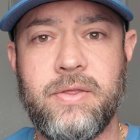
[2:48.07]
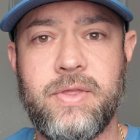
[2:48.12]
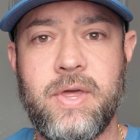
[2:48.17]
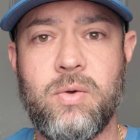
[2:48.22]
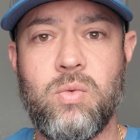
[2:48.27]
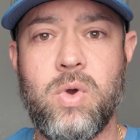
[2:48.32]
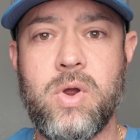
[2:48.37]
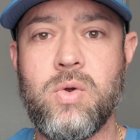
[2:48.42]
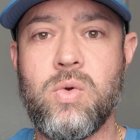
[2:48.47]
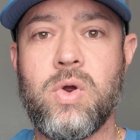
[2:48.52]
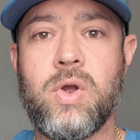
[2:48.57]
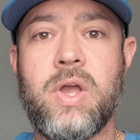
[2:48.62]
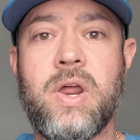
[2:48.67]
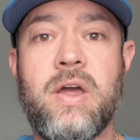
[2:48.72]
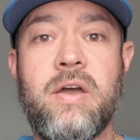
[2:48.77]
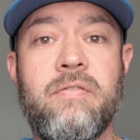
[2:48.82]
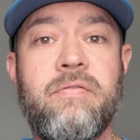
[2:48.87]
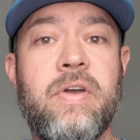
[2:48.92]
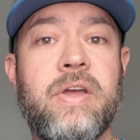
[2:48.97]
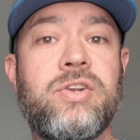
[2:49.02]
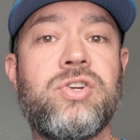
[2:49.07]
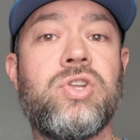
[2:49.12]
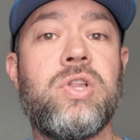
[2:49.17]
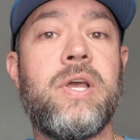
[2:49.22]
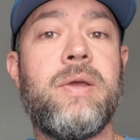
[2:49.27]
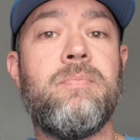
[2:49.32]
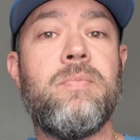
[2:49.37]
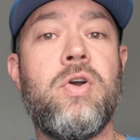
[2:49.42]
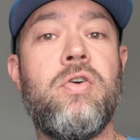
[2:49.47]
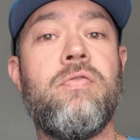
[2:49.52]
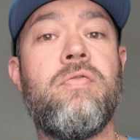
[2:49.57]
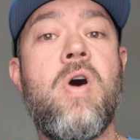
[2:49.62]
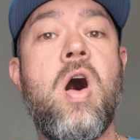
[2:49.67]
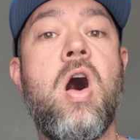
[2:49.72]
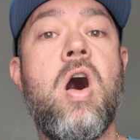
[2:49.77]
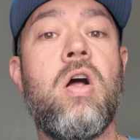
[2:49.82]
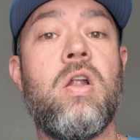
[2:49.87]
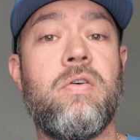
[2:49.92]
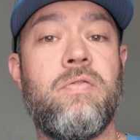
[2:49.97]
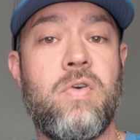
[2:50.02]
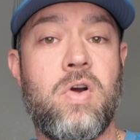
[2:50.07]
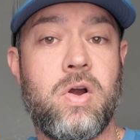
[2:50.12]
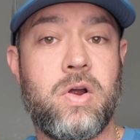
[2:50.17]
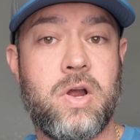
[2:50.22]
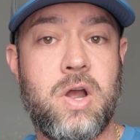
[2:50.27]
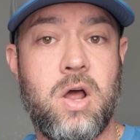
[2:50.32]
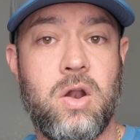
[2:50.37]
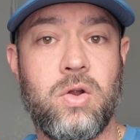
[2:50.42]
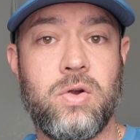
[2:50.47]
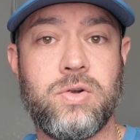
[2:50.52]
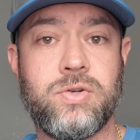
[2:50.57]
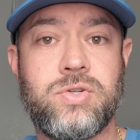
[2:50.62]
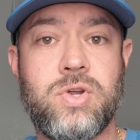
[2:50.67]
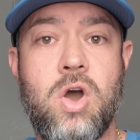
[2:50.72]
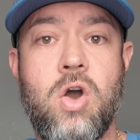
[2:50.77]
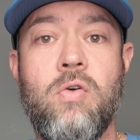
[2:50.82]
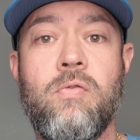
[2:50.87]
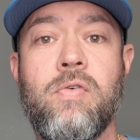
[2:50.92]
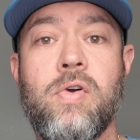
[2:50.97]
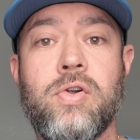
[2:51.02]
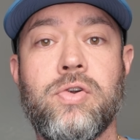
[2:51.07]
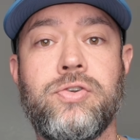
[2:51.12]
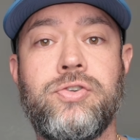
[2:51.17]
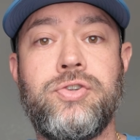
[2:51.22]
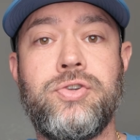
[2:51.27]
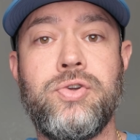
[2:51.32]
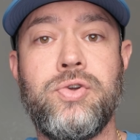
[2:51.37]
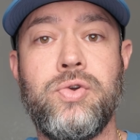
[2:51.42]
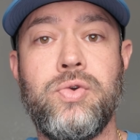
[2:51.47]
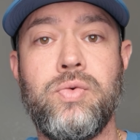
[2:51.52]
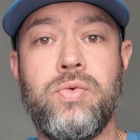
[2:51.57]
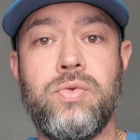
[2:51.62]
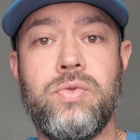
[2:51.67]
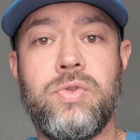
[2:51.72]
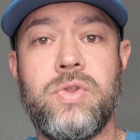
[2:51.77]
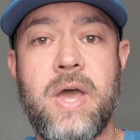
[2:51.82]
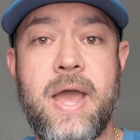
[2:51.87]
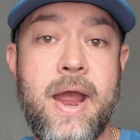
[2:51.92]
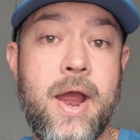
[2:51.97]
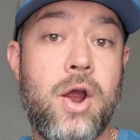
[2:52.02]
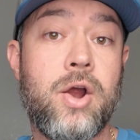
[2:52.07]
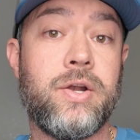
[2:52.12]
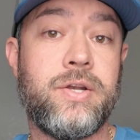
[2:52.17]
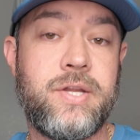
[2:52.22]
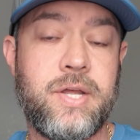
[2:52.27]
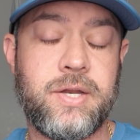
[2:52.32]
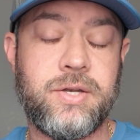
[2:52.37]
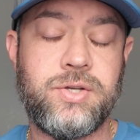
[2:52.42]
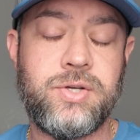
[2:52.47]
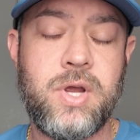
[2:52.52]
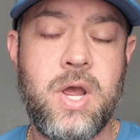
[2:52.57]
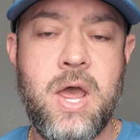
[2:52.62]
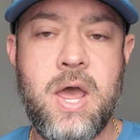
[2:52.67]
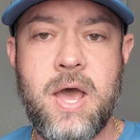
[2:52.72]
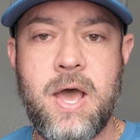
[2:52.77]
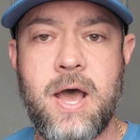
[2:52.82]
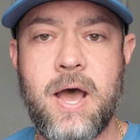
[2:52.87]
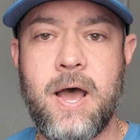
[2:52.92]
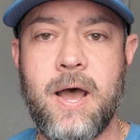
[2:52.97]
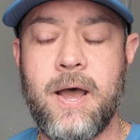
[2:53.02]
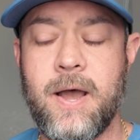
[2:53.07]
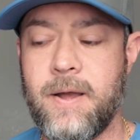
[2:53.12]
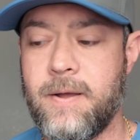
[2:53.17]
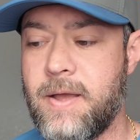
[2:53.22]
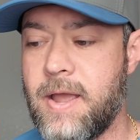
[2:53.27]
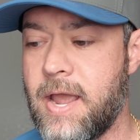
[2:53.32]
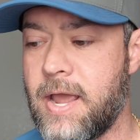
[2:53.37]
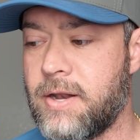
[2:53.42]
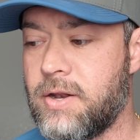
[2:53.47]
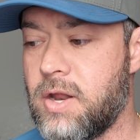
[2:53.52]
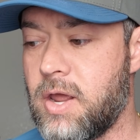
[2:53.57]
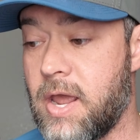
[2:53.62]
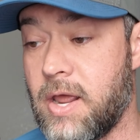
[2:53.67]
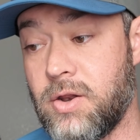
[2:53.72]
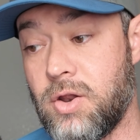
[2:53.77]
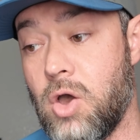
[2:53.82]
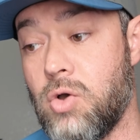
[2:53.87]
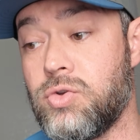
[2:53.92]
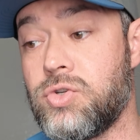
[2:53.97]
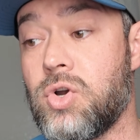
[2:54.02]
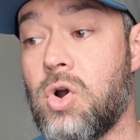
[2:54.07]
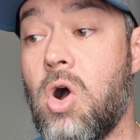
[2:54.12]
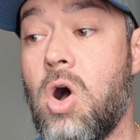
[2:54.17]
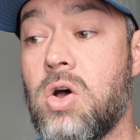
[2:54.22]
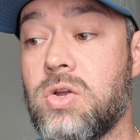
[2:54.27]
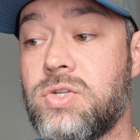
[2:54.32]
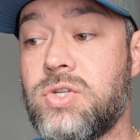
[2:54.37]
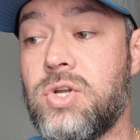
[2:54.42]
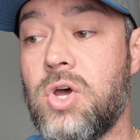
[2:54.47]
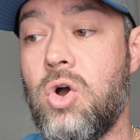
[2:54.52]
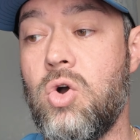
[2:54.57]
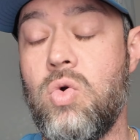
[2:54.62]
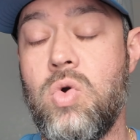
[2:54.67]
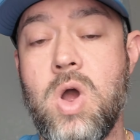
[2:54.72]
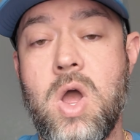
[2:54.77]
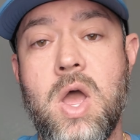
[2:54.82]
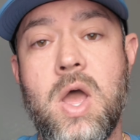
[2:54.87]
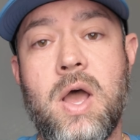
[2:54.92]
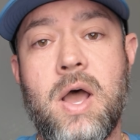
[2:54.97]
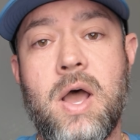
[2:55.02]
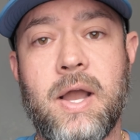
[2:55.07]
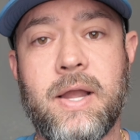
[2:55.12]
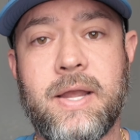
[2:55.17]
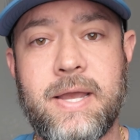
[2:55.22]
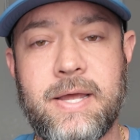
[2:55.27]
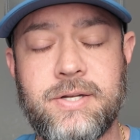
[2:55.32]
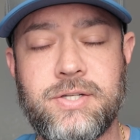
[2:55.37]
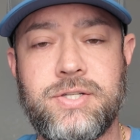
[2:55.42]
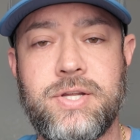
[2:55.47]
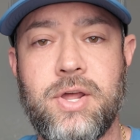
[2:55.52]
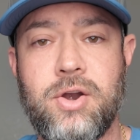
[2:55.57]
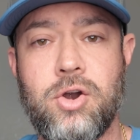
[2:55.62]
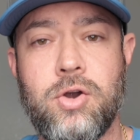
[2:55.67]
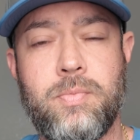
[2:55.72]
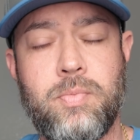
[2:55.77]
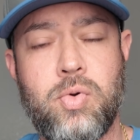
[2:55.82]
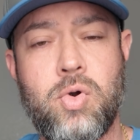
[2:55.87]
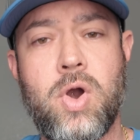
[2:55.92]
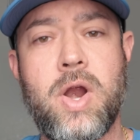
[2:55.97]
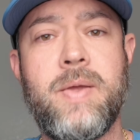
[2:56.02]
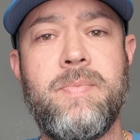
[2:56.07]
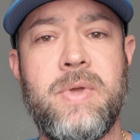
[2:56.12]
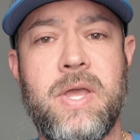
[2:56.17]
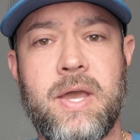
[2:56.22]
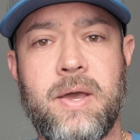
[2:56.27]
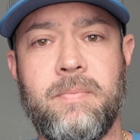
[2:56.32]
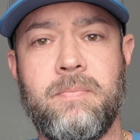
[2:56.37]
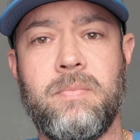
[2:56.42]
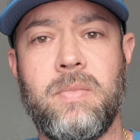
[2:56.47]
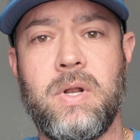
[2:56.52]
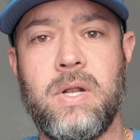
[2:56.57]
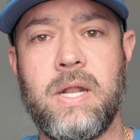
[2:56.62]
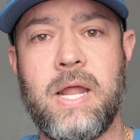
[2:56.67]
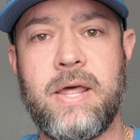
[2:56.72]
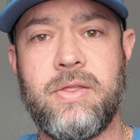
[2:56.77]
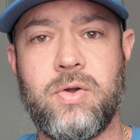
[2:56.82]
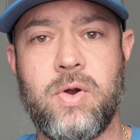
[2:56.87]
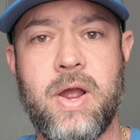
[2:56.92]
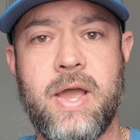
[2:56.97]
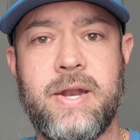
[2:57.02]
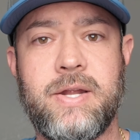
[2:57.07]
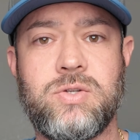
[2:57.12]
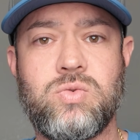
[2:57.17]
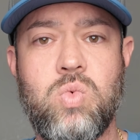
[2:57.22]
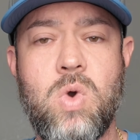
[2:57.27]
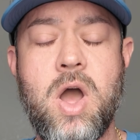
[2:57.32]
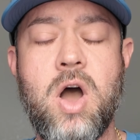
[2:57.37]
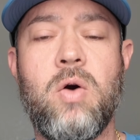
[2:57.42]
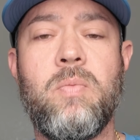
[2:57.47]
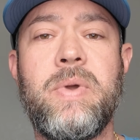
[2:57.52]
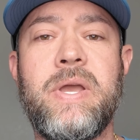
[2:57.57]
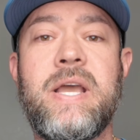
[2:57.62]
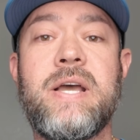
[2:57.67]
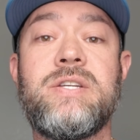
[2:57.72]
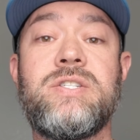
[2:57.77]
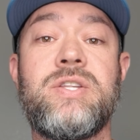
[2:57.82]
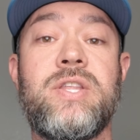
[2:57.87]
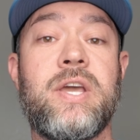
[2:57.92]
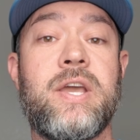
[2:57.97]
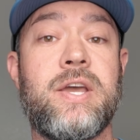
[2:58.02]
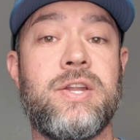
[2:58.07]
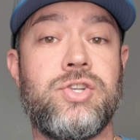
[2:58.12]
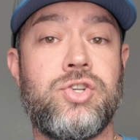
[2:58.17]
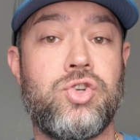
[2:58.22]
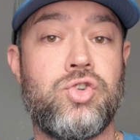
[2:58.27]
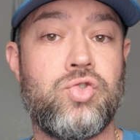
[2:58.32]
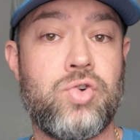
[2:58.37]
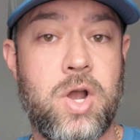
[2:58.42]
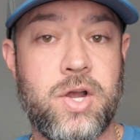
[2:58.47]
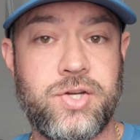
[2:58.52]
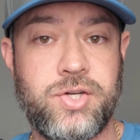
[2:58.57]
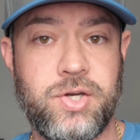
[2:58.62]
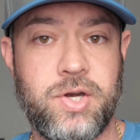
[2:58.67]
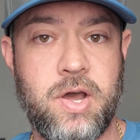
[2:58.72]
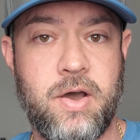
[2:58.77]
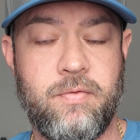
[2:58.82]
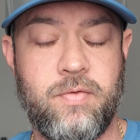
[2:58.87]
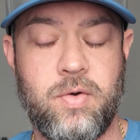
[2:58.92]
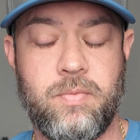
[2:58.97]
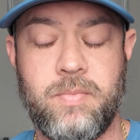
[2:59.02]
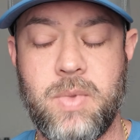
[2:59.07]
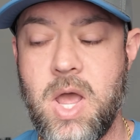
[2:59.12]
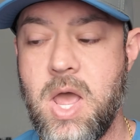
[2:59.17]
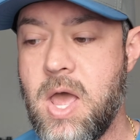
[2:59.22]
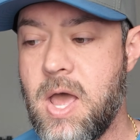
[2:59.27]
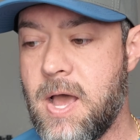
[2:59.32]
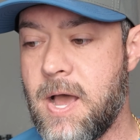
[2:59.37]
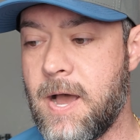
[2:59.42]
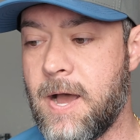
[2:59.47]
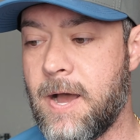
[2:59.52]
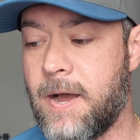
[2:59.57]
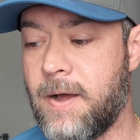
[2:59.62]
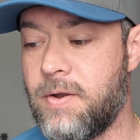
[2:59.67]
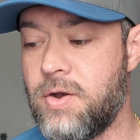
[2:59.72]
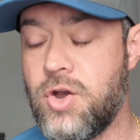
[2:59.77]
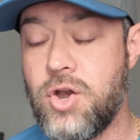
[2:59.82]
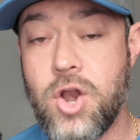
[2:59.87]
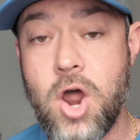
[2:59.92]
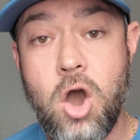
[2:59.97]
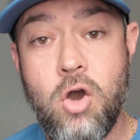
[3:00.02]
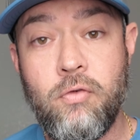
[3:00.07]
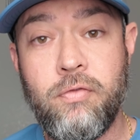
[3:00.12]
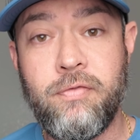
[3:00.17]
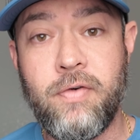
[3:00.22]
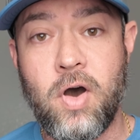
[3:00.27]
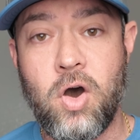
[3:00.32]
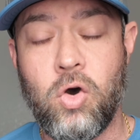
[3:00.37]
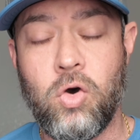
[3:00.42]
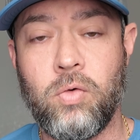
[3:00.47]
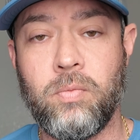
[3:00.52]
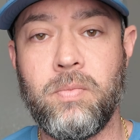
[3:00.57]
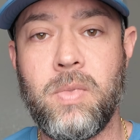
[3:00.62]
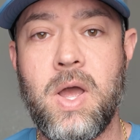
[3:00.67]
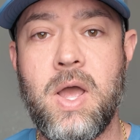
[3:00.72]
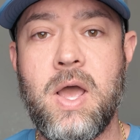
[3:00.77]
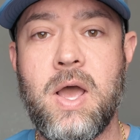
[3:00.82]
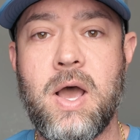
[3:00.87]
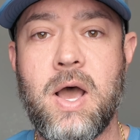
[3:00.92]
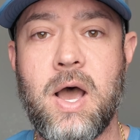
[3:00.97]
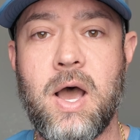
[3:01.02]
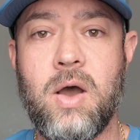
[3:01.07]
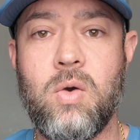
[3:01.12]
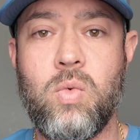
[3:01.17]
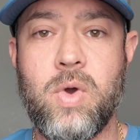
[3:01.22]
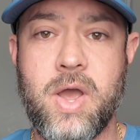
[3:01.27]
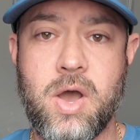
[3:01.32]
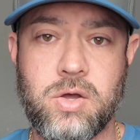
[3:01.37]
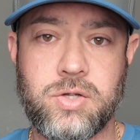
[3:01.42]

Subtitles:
that we were going to eventually move all of our colors over to the heritage, and those are also considered premium leatherette as well because of the construction of them. No foam, we